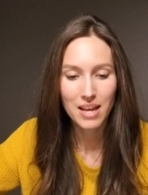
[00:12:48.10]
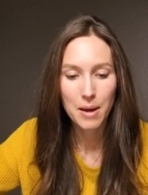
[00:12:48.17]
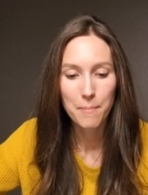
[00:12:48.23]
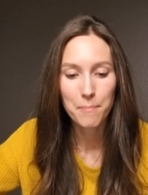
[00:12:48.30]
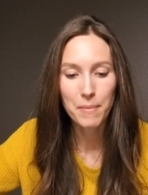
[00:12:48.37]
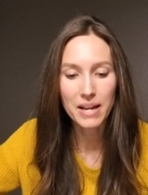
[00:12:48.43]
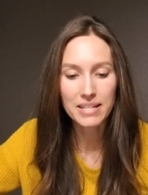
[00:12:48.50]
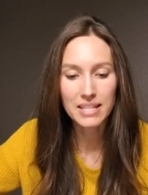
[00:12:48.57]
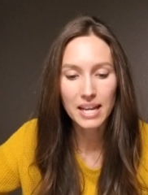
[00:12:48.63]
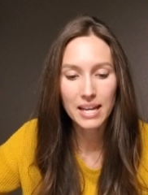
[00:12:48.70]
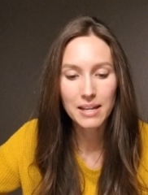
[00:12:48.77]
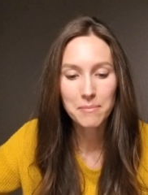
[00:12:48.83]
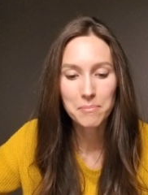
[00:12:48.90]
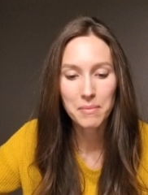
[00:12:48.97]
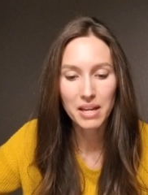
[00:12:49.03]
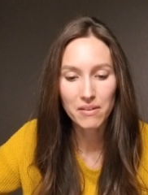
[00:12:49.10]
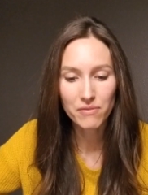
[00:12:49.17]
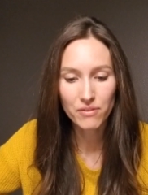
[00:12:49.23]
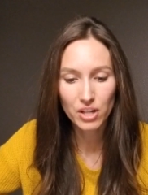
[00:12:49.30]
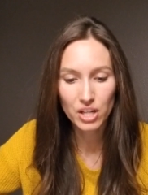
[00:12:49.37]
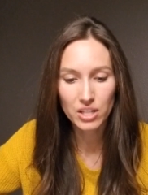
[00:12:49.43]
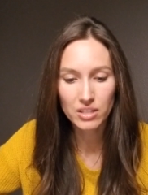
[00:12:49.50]
Monday, May
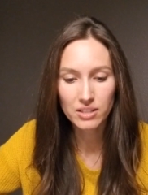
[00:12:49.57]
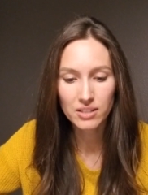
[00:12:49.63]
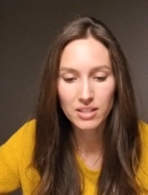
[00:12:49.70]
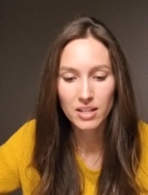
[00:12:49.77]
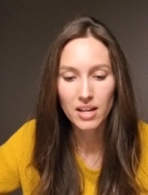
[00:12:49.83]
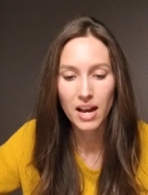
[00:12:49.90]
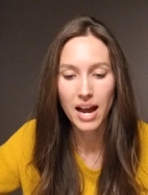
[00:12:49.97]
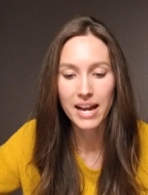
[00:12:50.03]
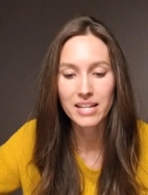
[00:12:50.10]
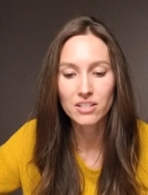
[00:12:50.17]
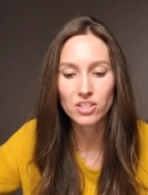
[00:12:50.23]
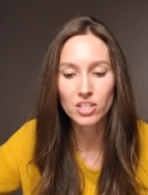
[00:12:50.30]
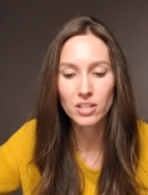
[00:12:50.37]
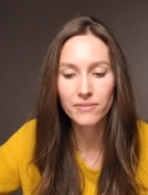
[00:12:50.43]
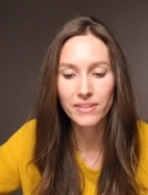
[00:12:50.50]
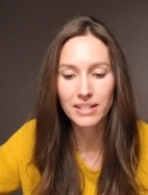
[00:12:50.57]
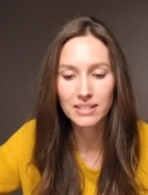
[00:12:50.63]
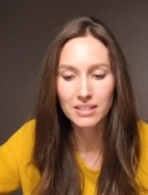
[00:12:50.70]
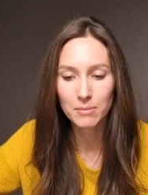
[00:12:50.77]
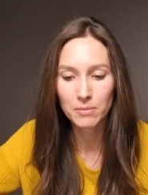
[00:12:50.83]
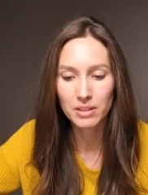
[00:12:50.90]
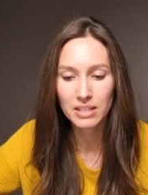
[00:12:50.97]
1st, I insert
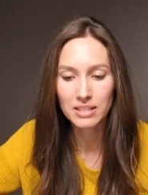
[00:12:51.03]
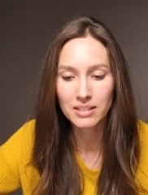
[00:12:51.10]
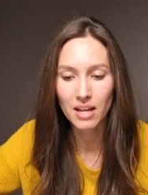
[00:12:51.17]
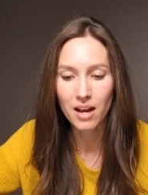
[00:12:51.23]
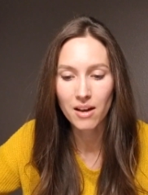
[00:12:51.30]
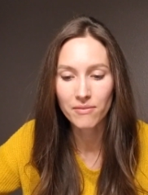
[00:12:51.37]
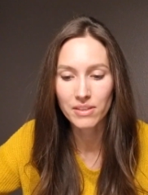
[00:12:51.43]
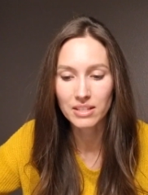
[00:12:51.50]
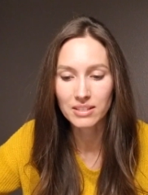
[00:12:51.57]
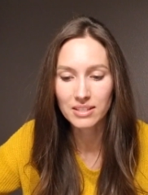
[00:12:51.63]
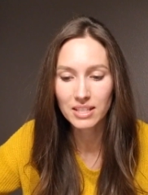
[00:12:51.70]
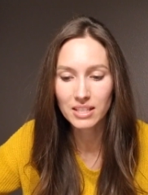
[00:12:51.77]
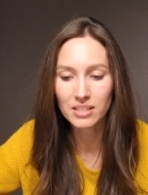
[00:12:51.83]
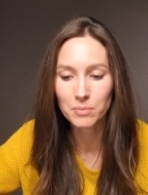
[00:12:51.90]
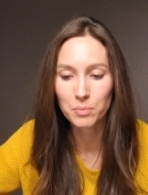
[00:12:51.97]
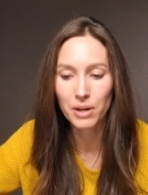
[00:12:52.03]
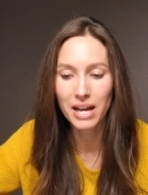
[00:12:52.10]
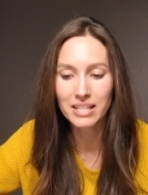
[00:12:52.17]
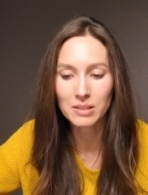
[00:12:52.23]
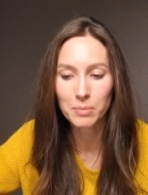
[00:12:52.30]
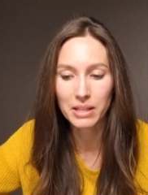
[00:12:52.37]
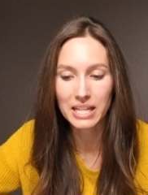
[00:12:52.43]
facsimiles of the 6
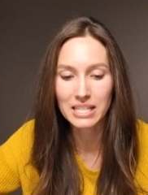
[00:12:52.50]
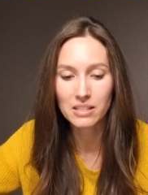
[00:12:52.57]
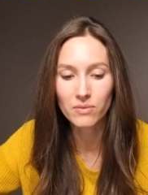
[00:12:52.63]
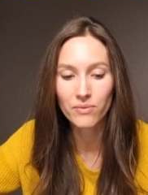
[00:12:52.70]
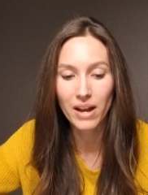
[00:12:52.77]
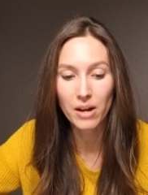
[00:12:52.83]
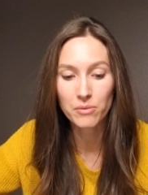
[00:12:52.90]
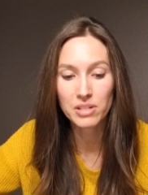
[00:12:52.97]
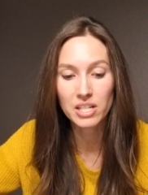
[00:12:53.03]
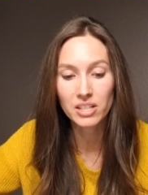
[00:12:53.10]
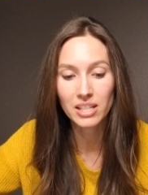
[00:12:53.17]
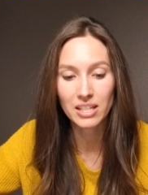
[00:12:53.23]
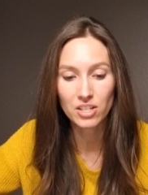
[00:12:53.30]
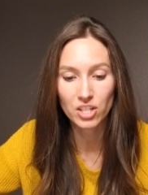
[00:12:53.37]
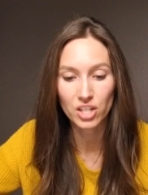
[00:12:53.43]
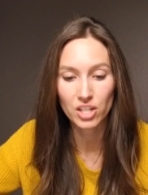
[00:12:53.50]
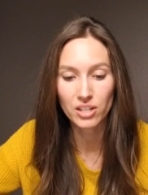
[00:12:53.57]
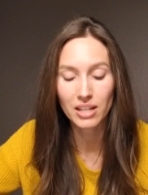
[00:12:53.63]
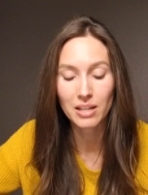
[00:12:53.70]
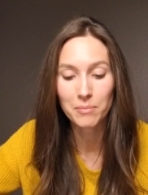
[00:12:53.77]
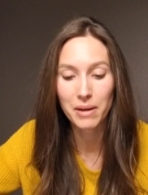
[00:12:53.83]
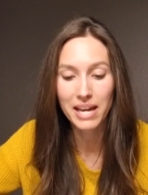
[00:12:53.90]
brass plates found near Kinderhook
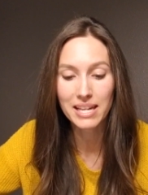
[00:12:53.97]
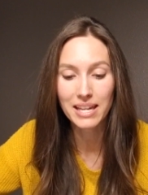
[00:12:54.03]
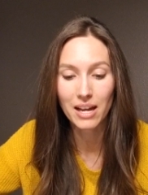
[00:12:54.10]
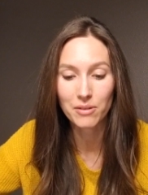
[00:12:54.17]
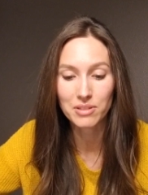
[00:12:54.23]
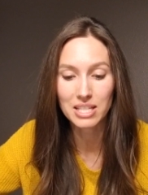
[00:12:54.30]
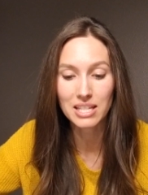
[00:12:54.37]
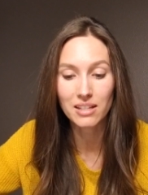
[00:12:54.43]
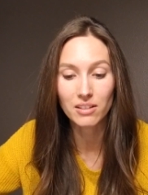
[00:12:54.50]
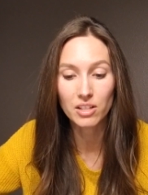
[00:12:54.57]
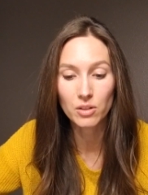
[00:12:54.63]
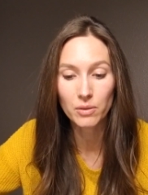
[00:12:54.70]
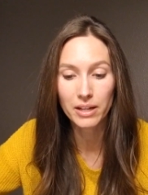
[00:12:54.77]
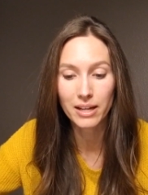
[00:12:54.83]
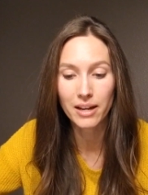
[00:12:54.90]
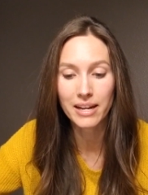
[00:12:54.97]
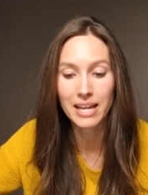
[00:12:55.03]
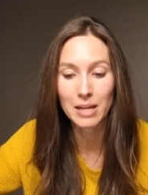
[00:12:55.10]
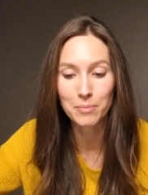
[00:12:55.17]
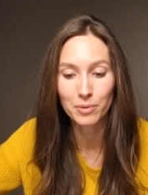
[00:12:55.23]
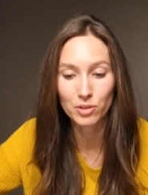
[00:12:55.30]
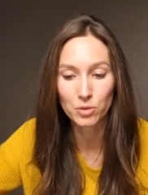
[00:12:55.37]
in Pike County, Illinois on
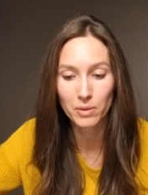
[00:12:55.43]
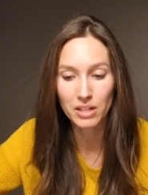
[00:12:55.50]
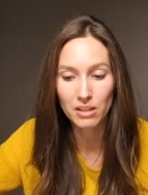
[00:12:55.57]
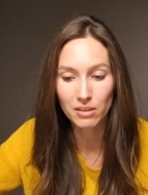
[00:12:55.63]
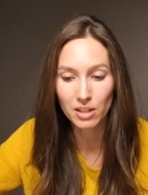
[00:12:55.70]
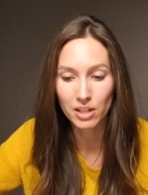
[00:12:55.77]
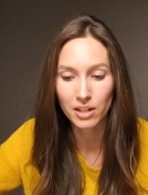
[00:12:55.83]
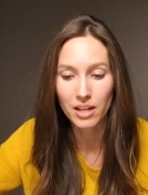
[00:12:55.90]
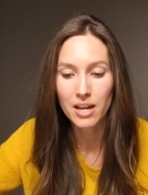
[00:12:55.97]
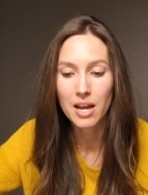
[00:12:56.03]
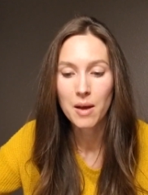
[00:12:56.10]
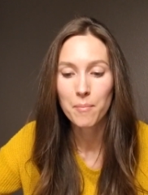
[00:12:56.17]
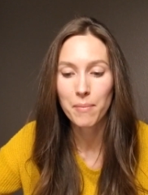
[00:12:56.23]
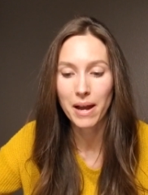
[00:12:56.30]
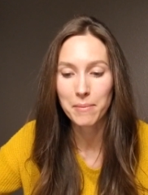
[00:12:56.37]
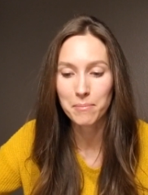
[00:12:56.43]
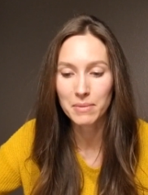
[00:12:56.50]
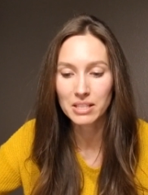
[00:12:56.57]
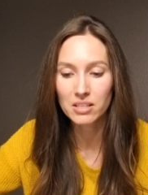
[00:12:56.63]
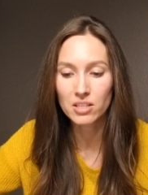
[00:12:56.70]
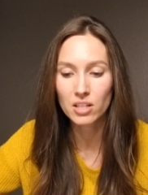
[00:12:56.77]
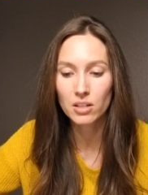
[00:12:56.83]
April 23rd by
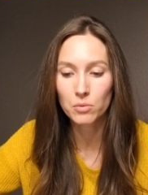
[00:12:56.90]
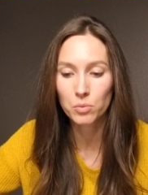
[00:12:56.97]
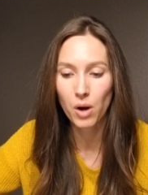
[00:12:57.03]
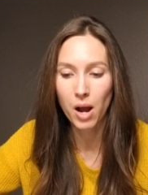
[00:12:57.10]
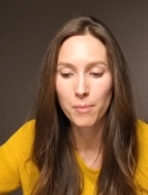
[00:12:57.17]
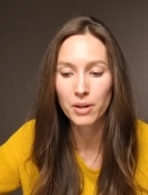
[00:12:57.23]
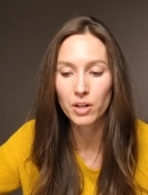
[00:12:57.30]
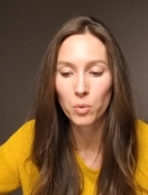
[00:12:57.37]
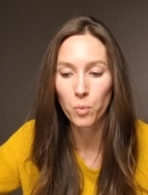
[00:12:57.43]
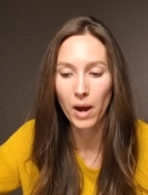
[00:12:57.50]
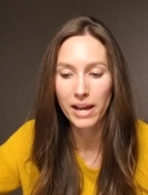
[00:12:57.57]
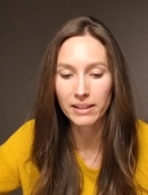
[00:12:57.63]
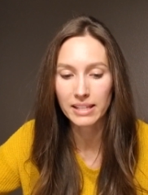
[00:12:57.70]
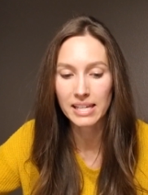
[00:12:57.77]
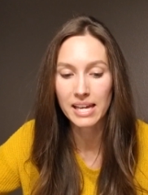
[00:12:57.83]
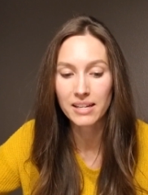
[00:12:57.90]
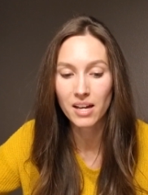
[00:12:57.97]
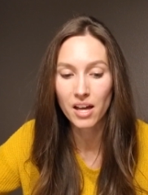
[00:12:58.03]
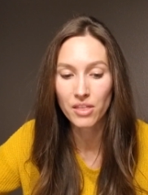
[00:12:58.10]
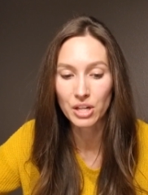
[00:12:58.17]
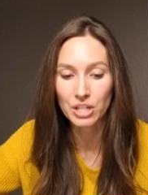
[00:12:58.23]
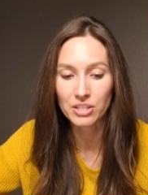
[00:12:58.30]
Mr. Robert Wiley and
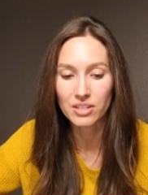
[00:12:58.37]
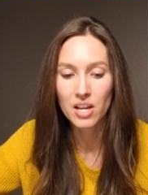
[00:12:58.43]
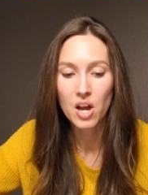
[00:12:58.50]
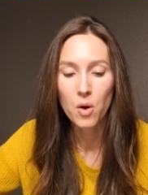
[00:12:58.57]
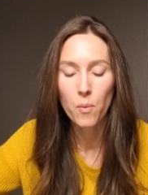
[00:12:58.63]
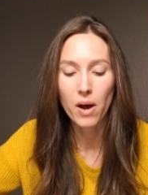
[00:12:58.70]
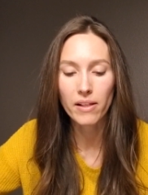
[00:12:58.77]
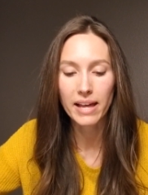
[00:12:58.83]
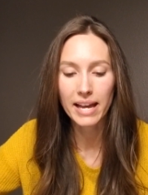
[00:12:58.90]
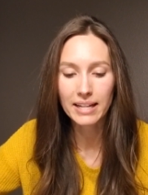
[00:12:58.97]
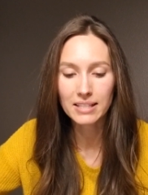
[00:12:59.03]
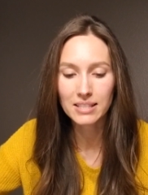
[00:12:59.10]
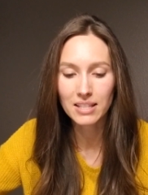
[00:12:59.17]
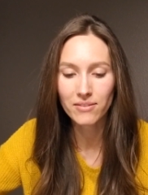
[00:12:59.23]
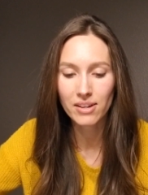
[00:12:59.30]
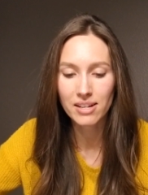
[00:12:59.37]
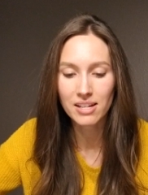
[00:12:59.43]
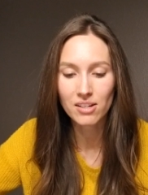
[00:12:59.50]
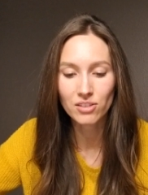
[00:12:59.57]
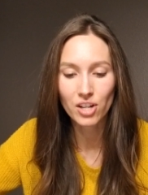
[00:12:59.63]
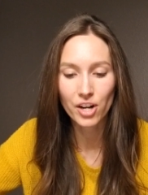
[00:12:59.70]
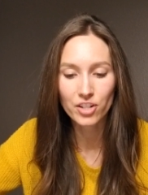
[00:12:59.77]
others while excavating
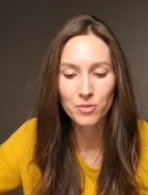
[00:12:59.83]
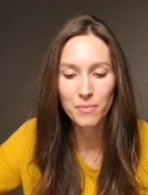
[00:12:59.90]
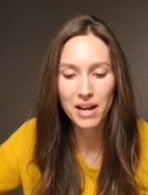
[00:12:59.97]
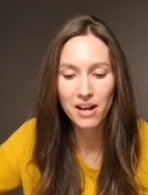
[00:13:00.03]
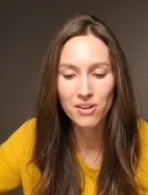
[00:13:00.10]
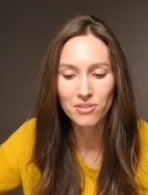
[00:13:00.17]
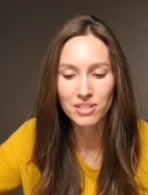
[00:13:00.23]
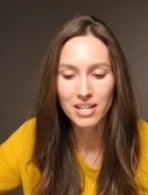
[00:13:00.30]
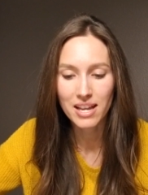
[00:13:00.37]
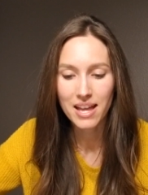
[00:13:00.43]
a large mound.